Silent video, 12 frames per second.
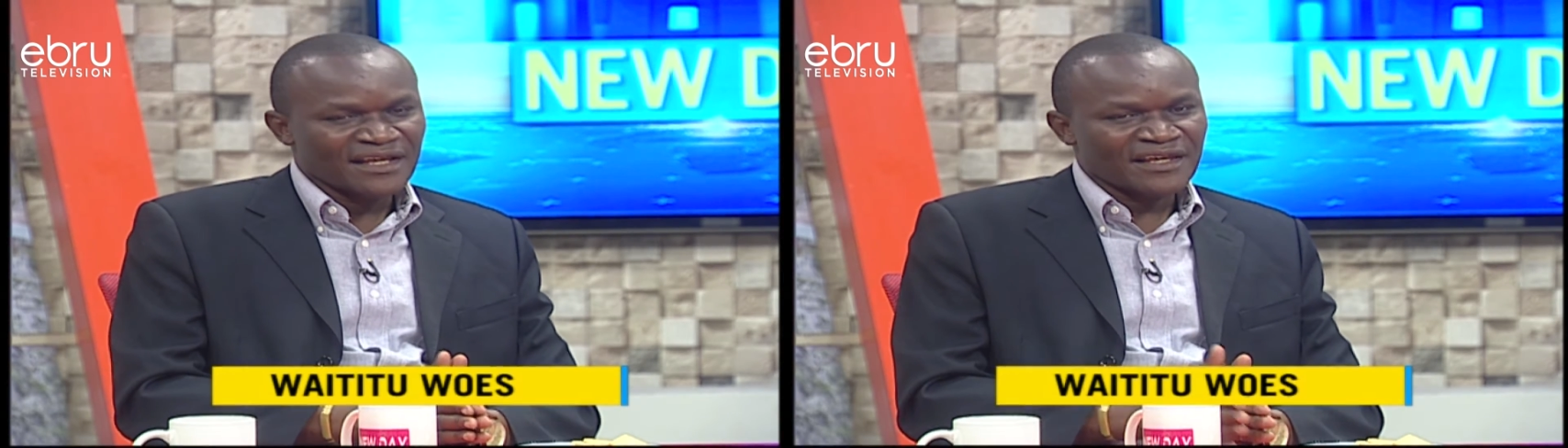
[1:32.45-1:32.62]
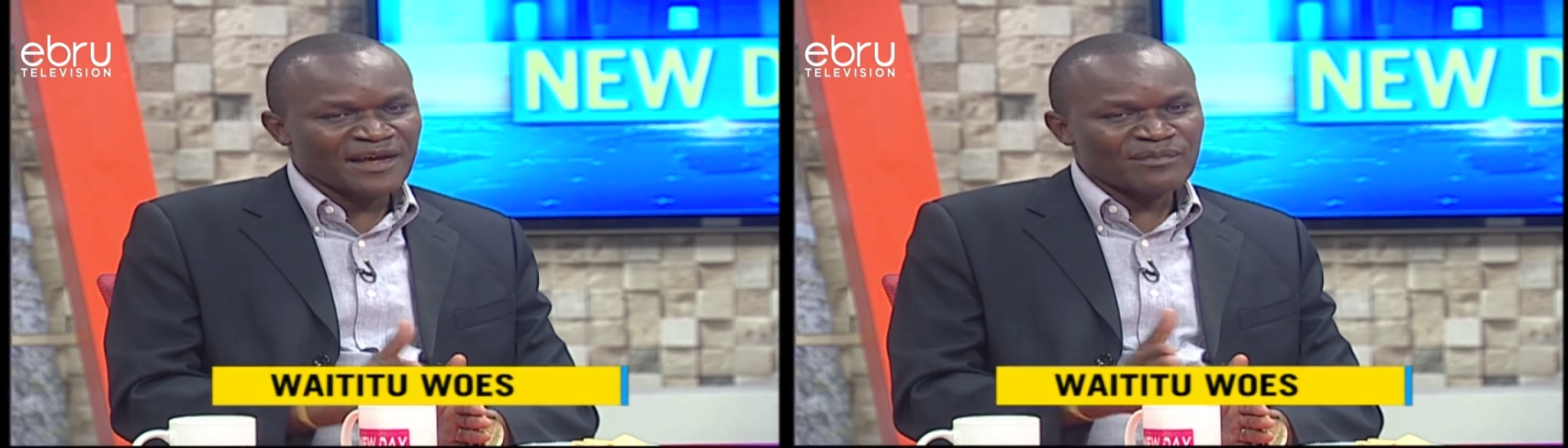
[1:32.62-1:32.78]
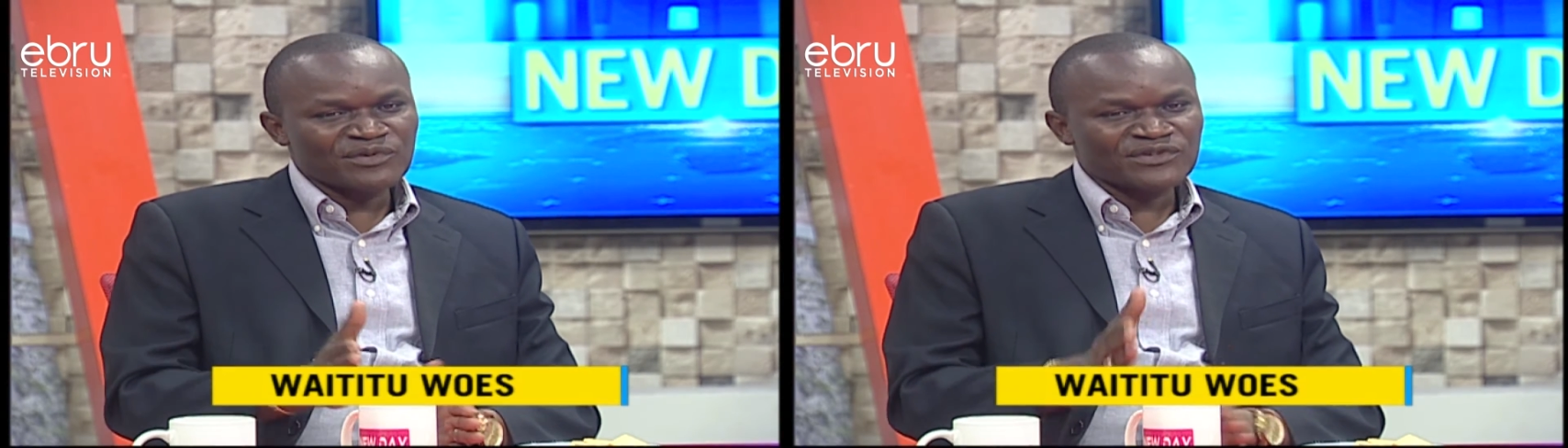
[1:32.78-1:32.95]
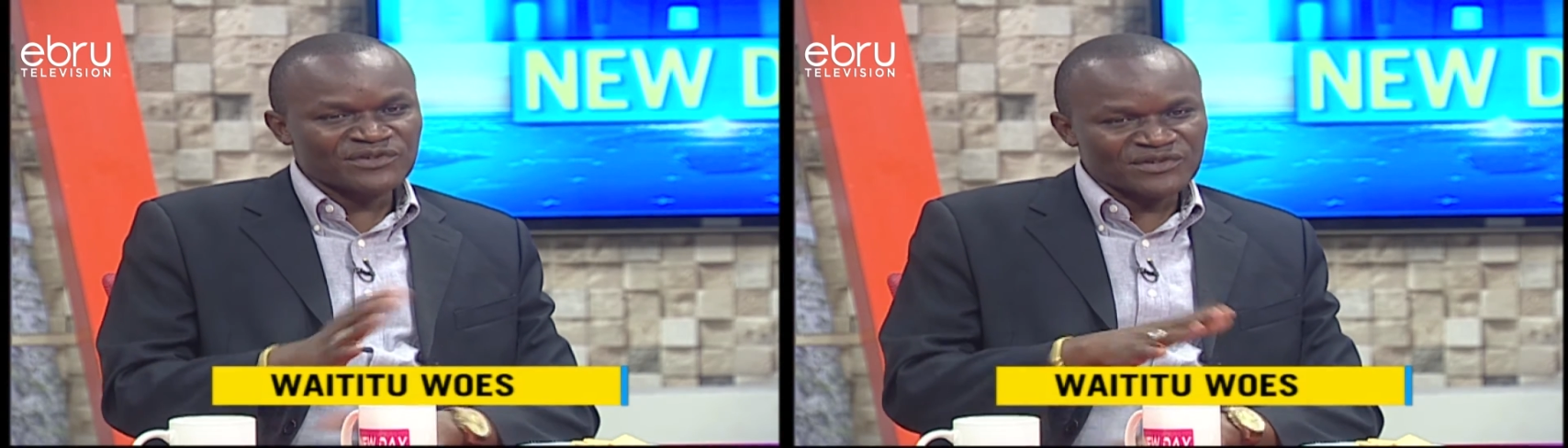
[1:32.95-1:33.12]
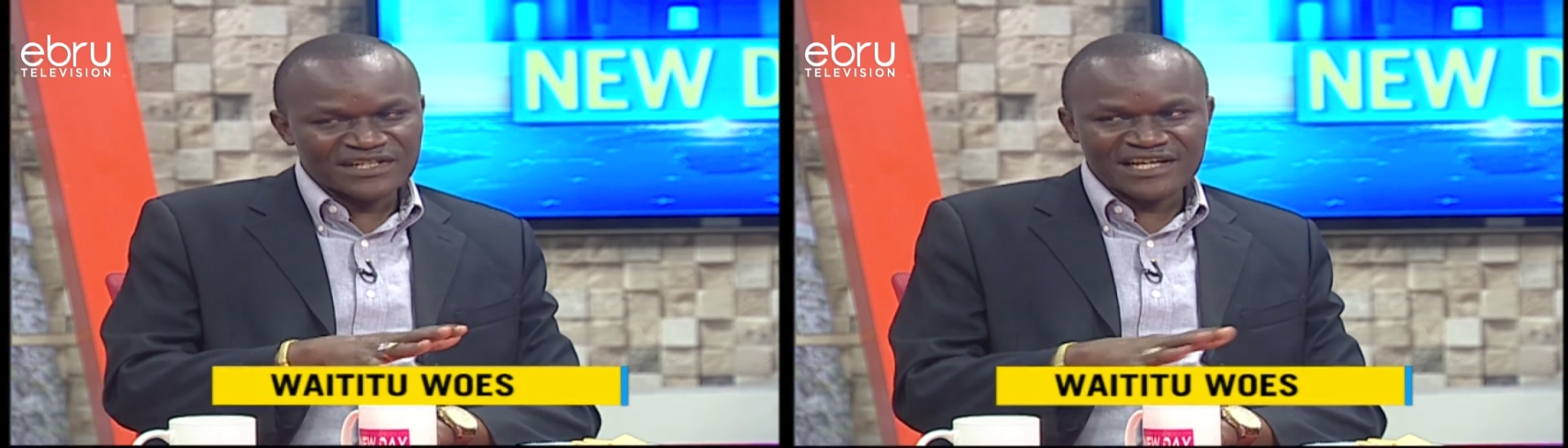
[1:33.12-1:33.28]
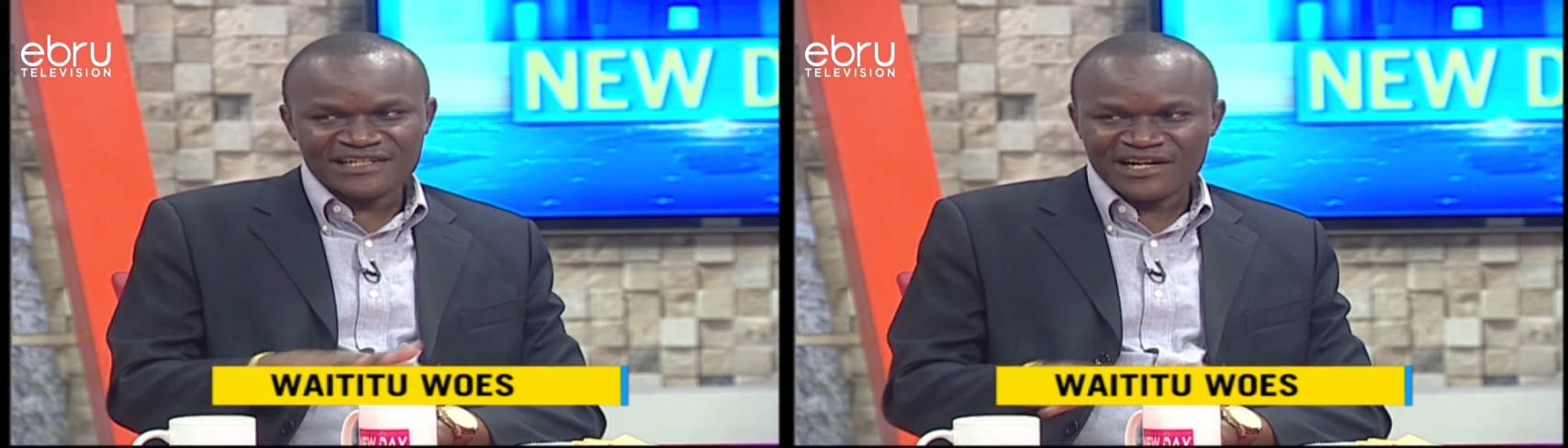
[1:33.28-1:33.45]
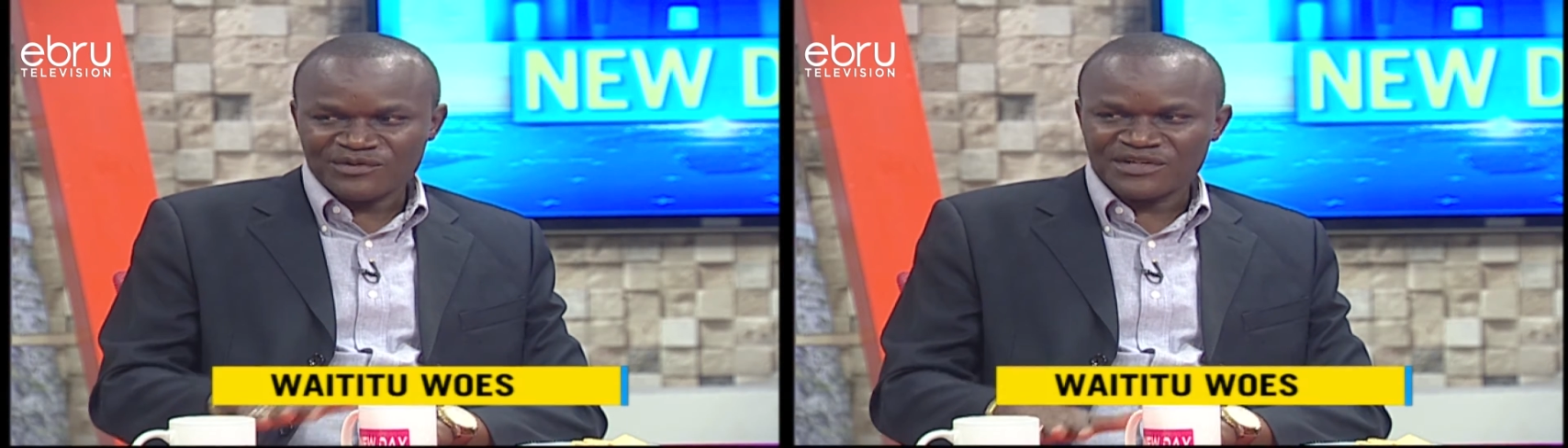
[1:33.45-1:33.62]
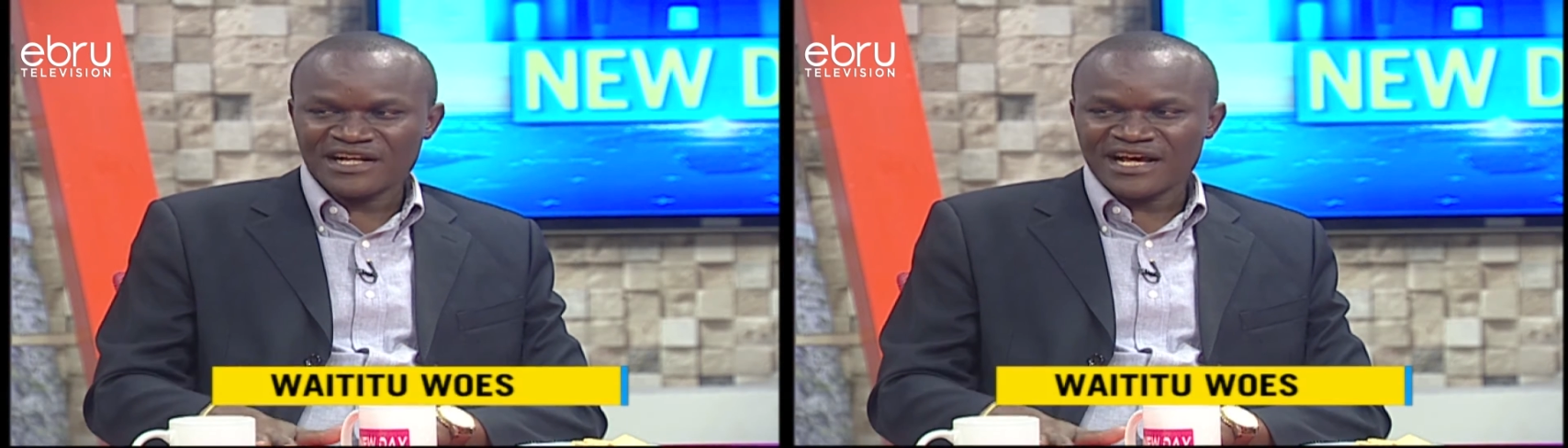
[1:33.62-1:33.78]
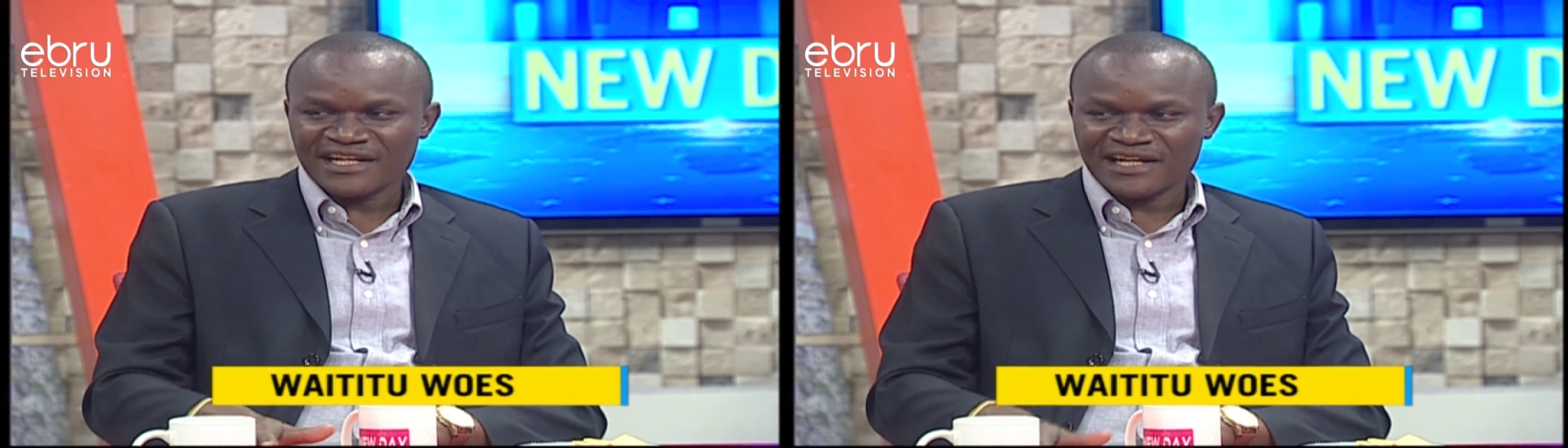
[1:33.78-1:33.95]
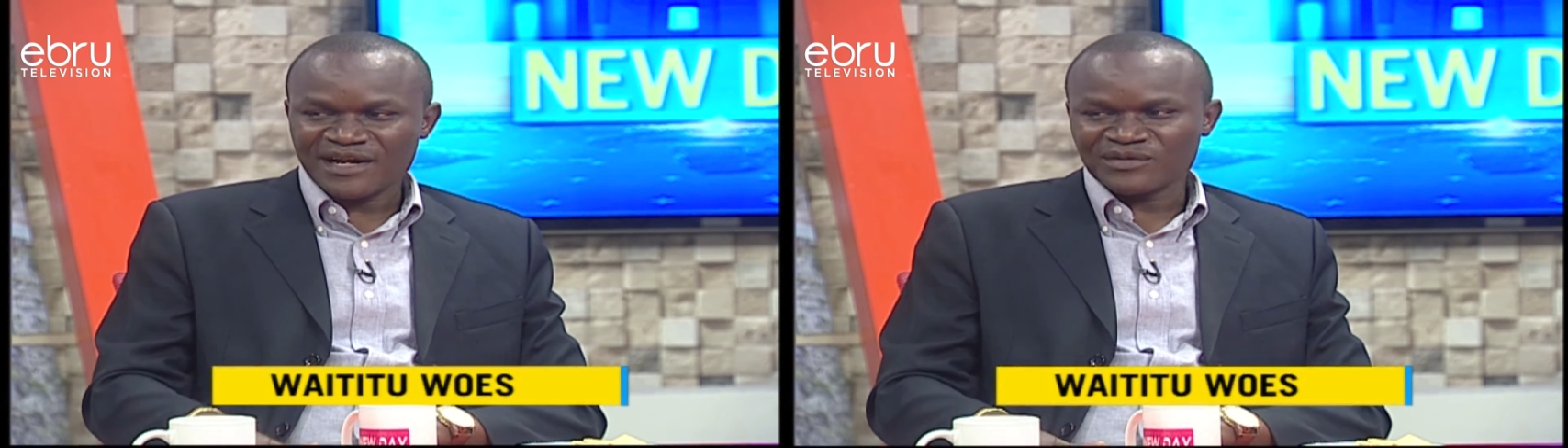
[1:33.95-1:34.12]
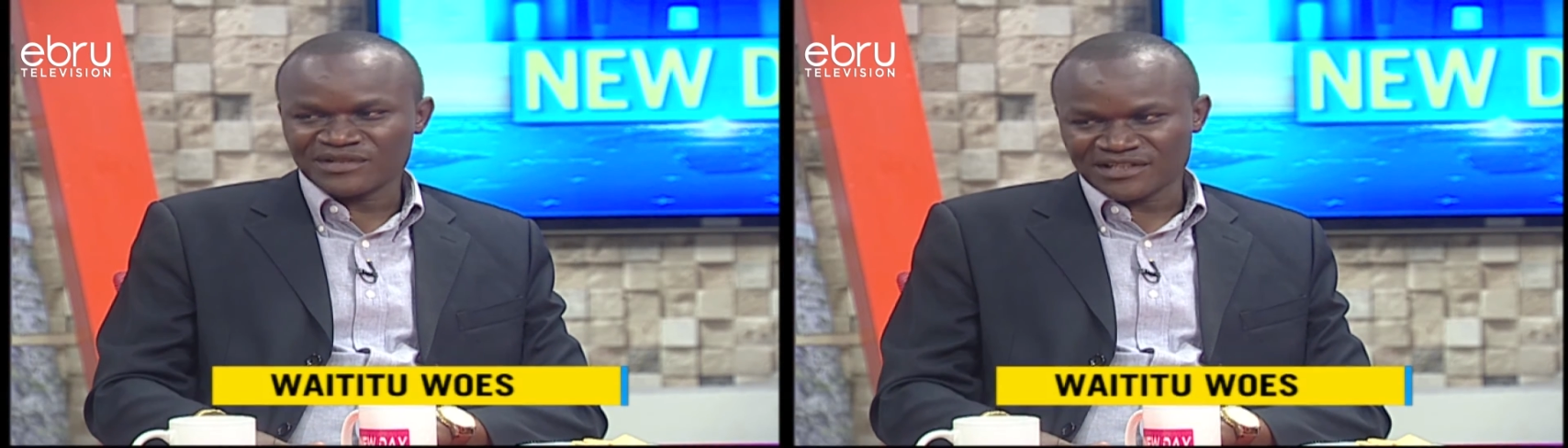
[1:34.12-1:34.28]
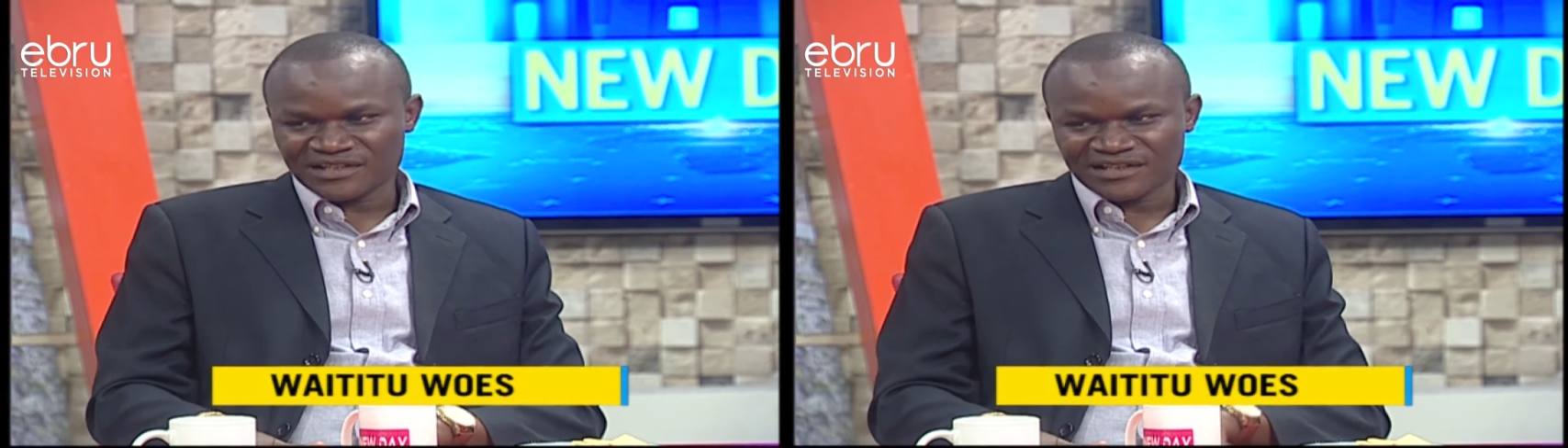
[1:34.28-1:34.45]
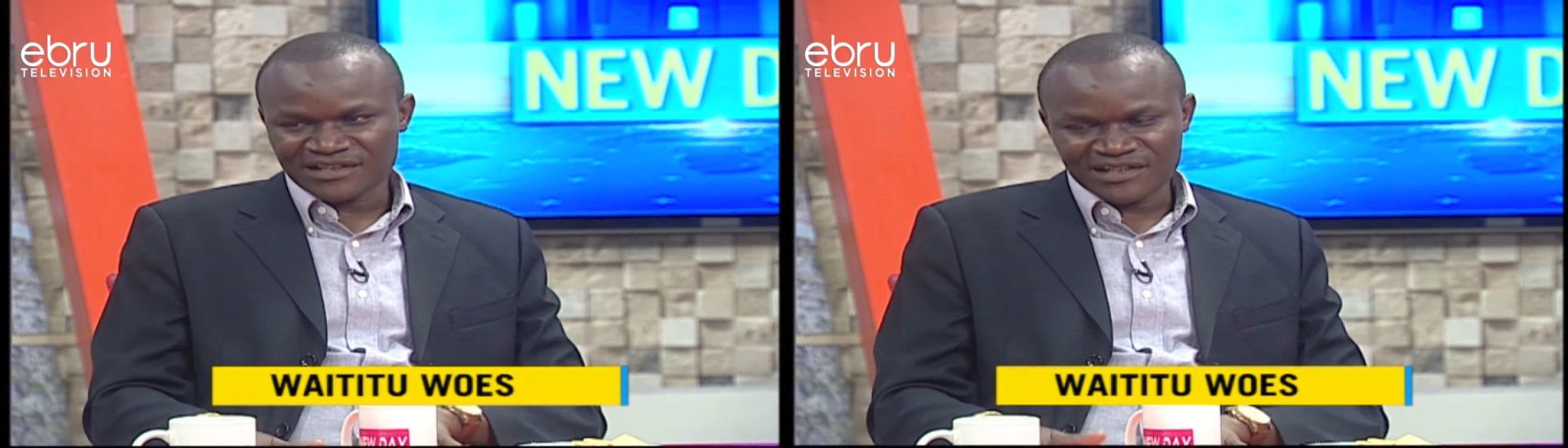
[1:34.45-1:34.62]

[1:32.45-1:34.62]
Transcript: Kiambu is not just an ordinary county,